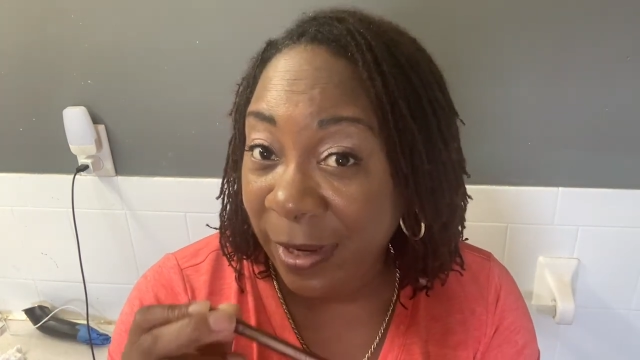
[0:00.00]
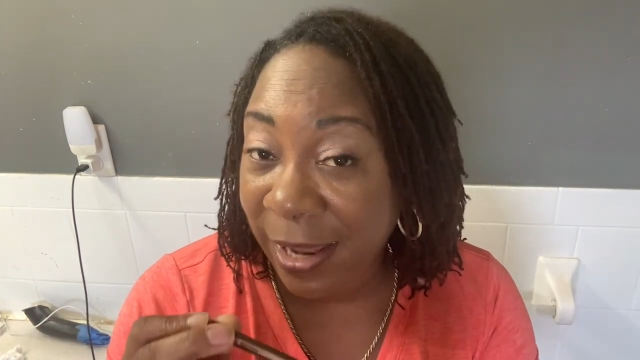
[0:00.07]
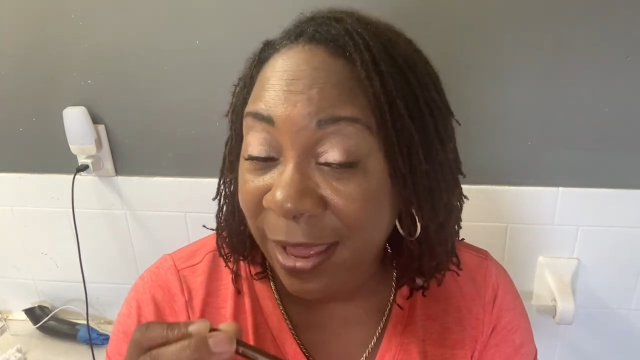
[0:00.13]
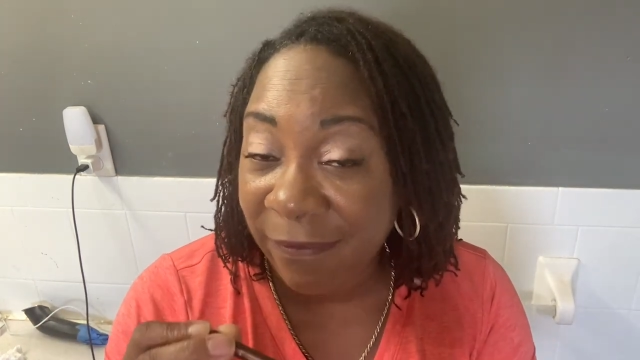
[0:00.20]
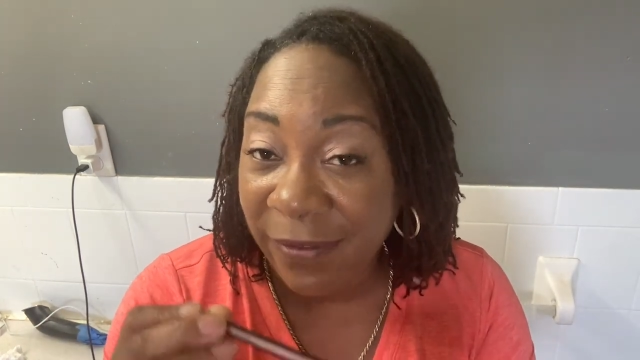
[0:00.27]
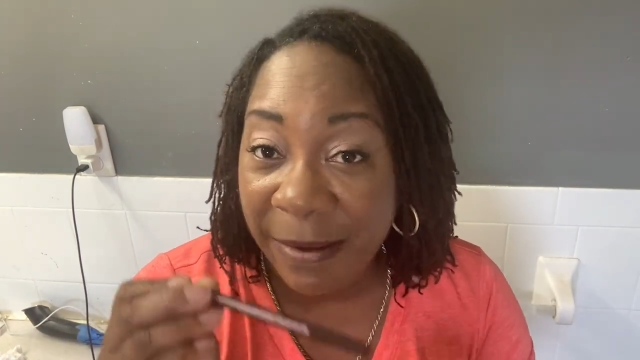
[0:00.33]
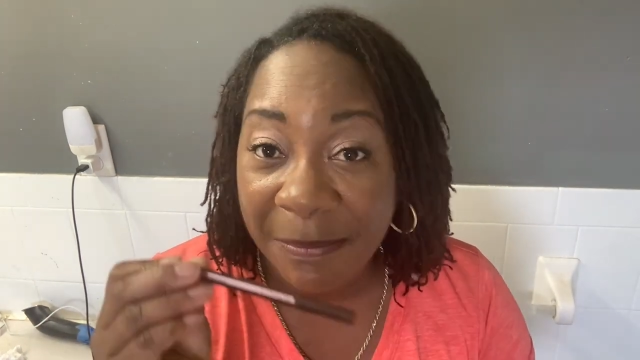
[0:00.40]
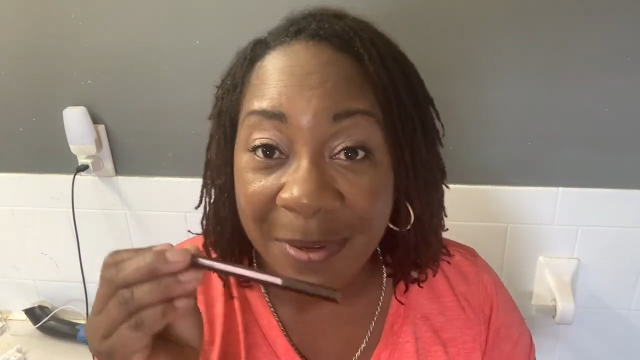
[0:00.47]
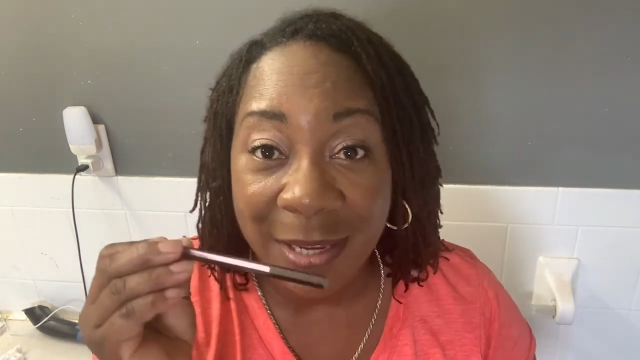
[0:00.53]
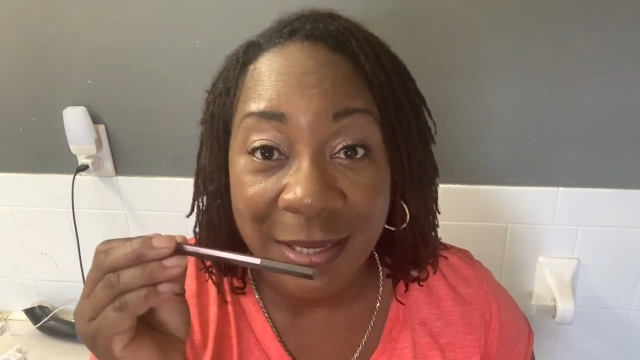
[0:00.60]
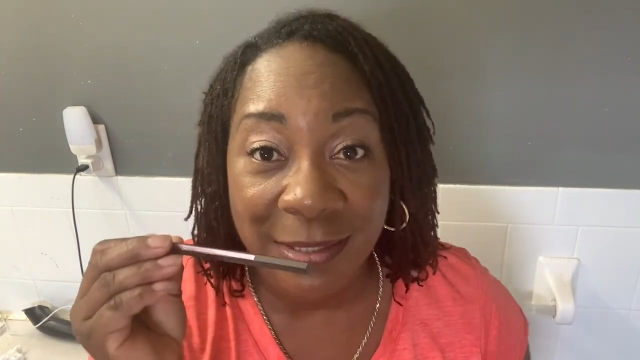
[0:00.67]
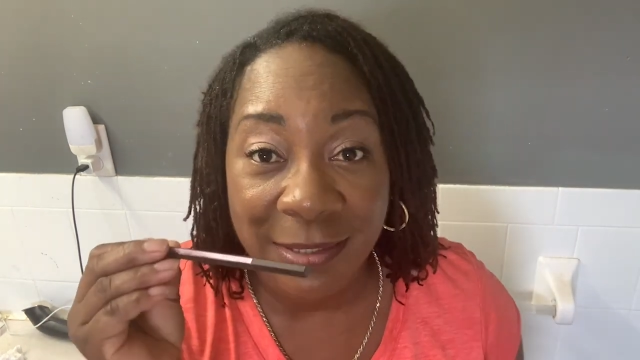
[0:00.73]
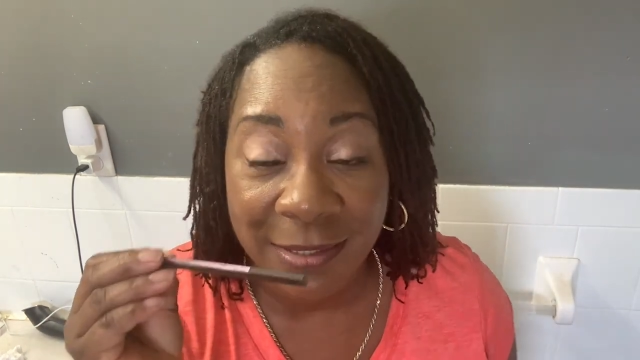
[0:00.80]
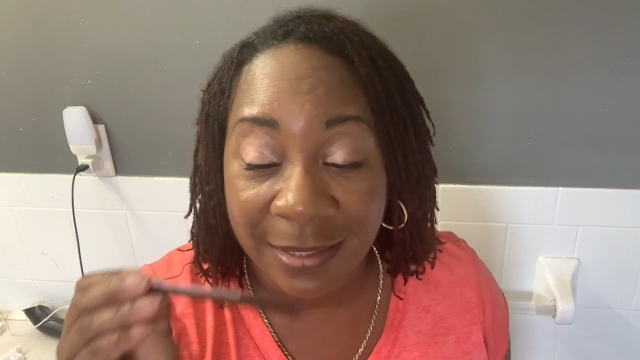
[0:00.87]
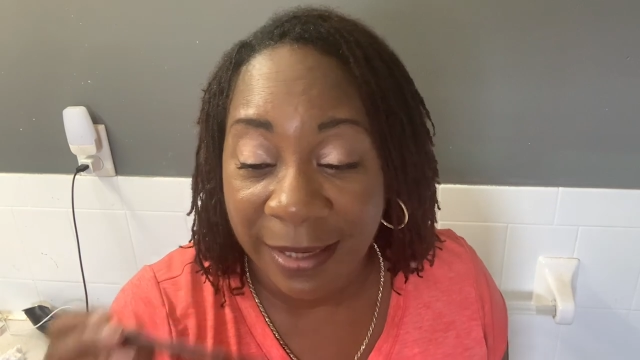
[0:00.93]
love it
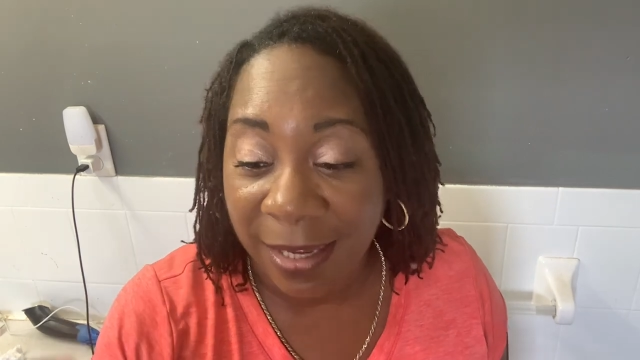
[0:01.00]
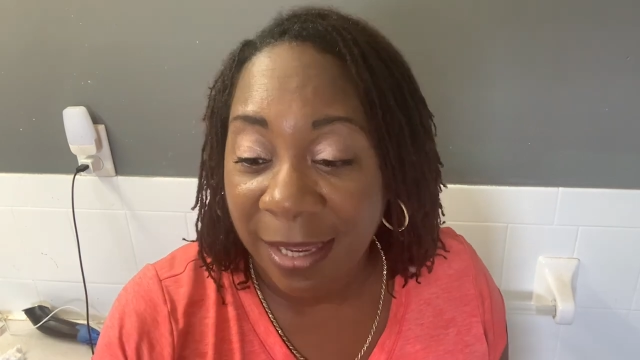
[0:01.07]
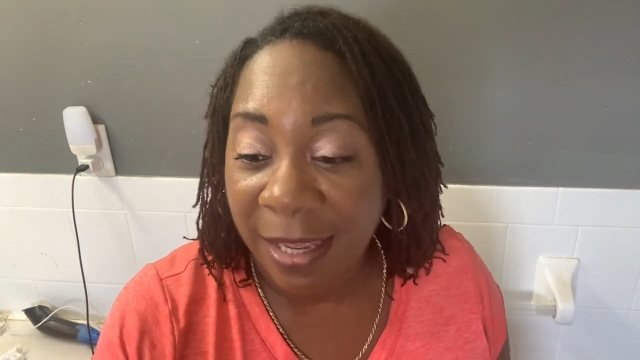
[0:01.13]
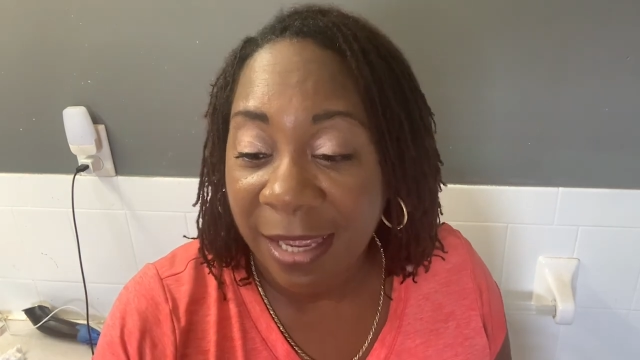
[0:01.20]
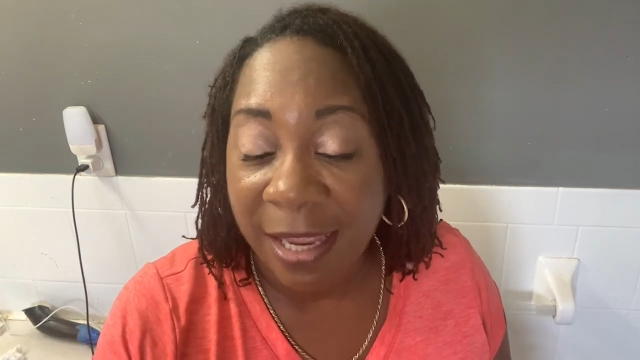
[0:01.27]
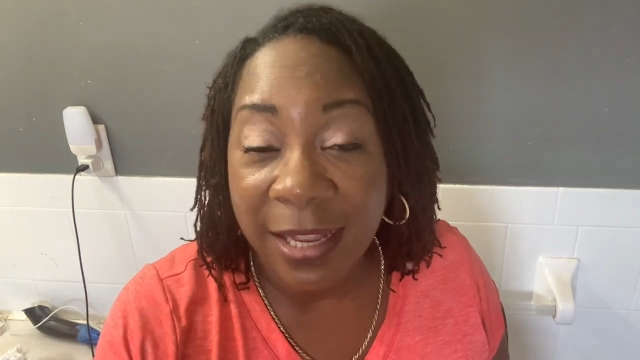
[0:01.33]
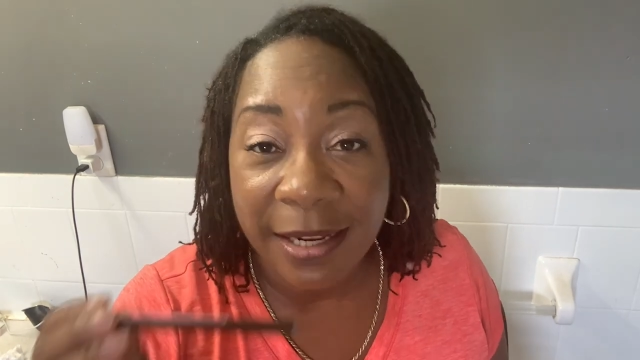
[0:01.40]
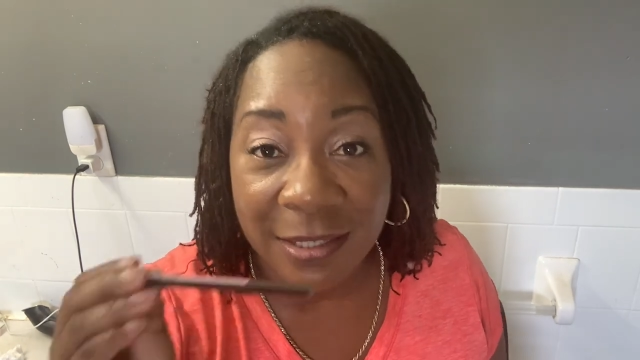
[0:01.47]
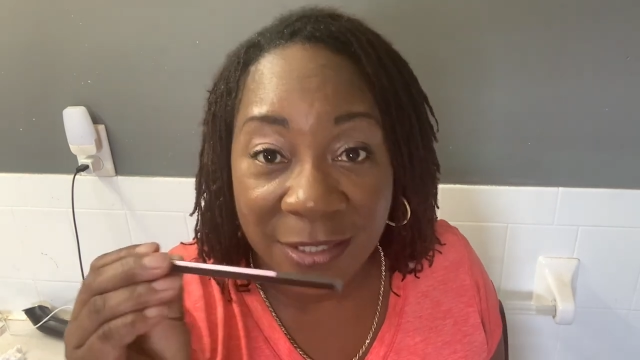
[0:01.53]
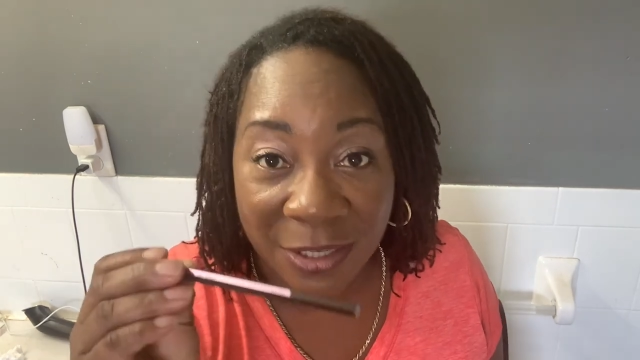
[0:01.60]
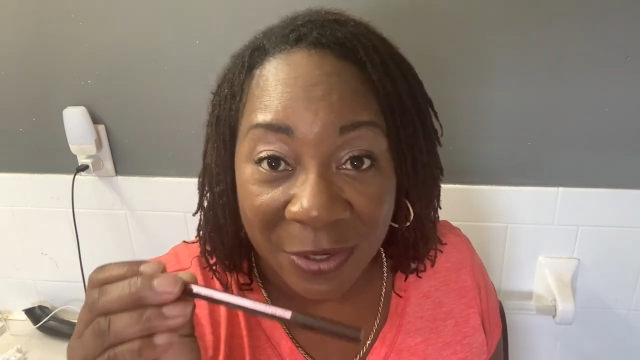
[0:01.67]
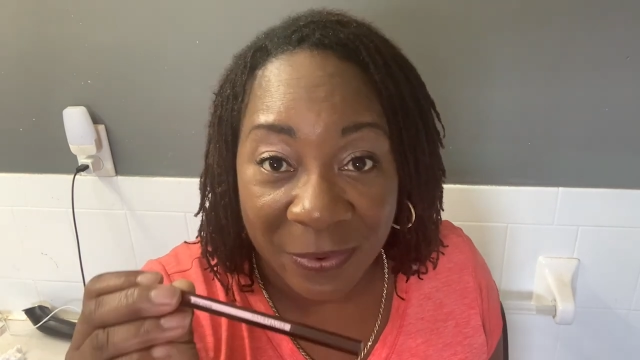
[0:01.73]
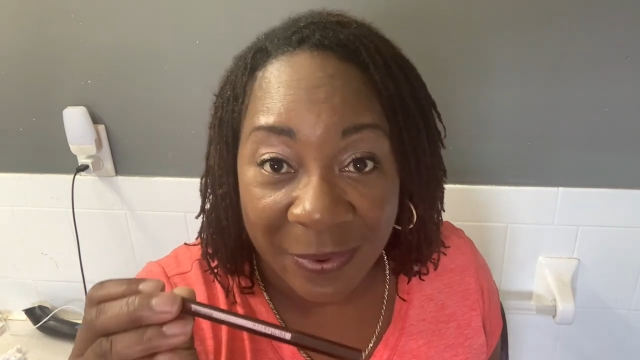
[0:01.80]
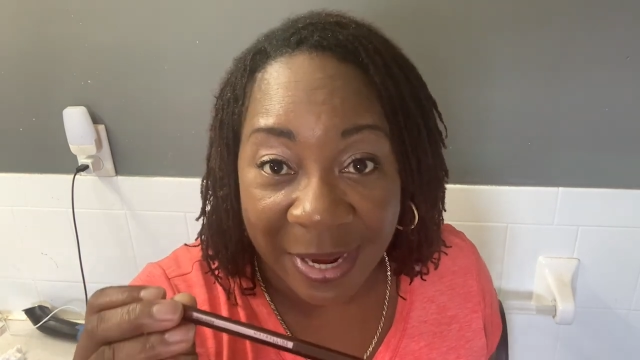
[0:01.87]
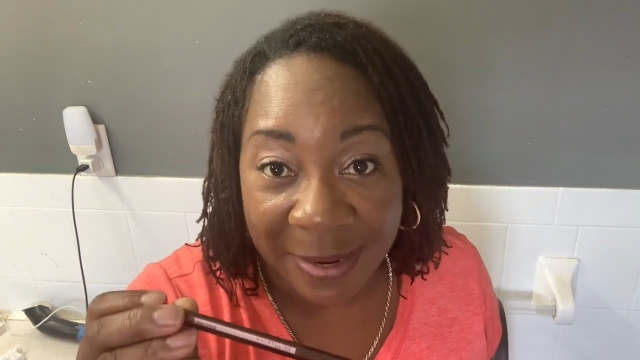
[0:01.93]
because it is a
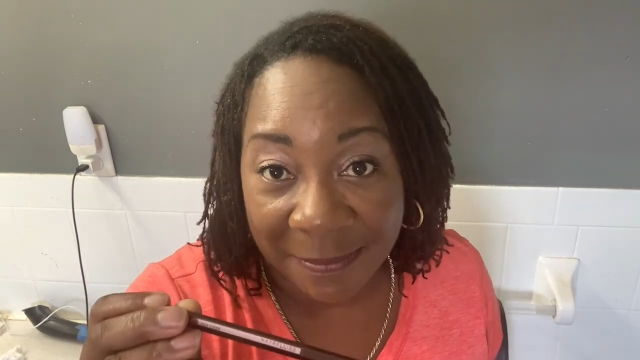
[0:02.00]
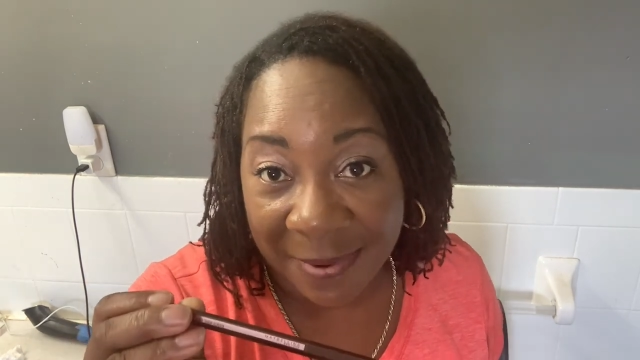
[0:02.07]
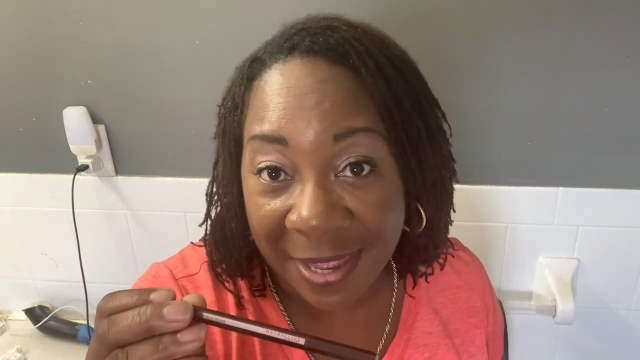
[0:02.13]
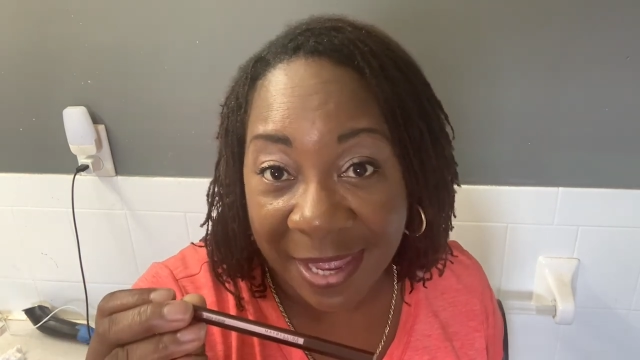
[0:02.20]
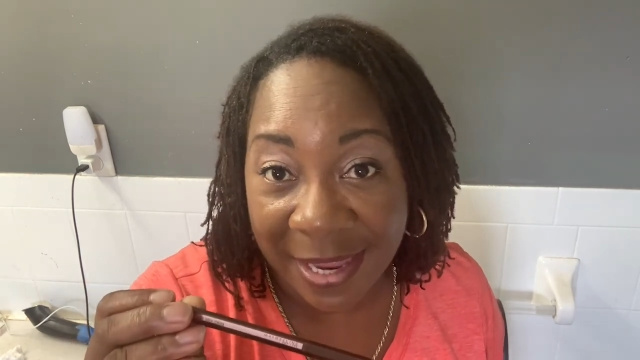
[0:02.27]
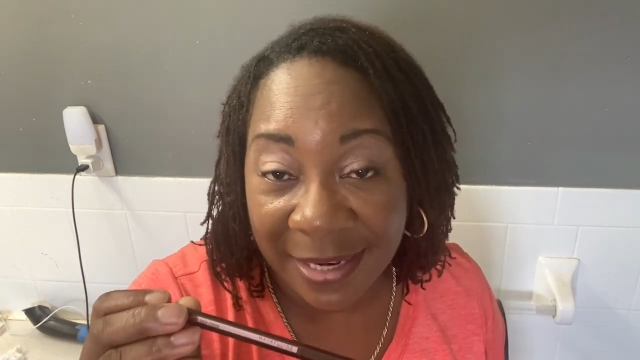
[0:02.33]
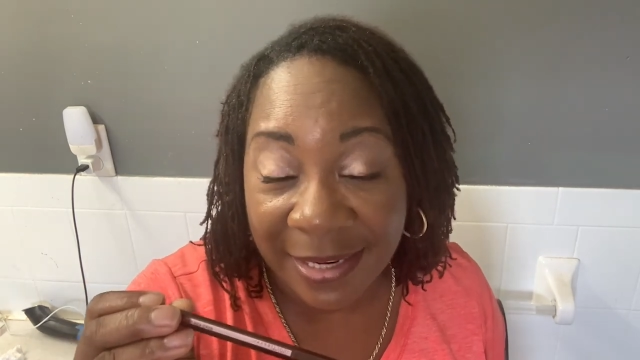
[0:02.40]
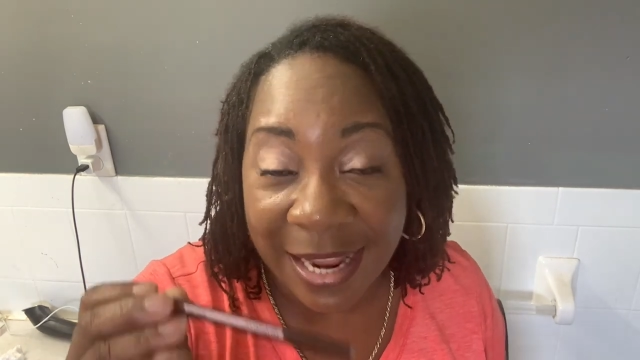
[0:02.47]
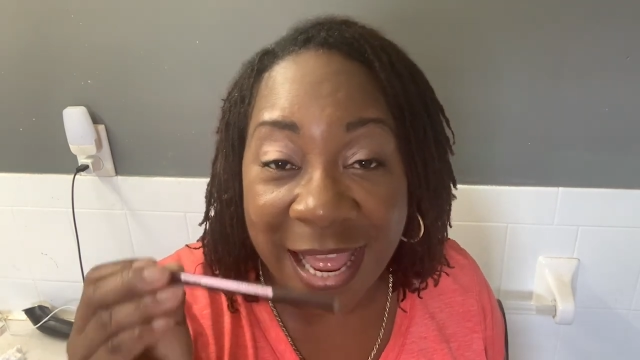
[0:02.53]
great pen.